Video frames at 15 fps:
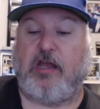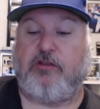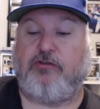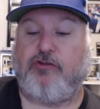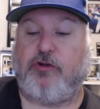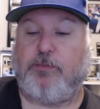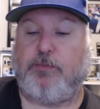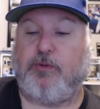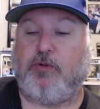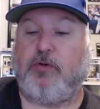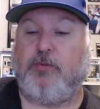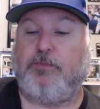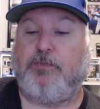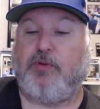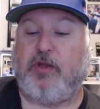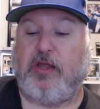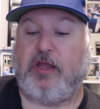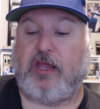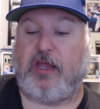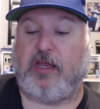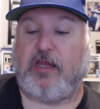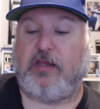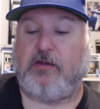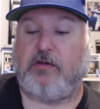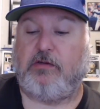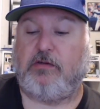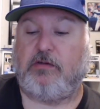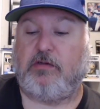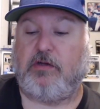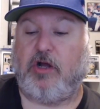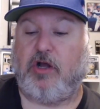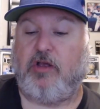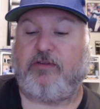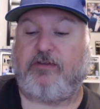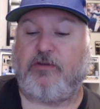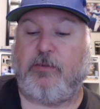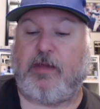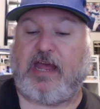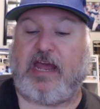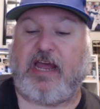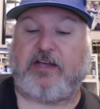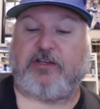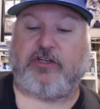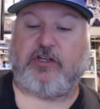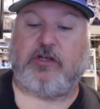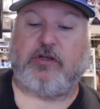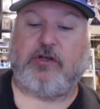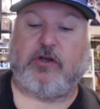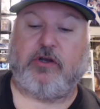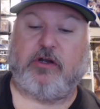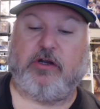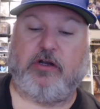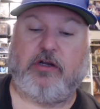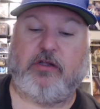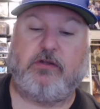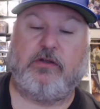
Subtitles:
triple play, awesome action card,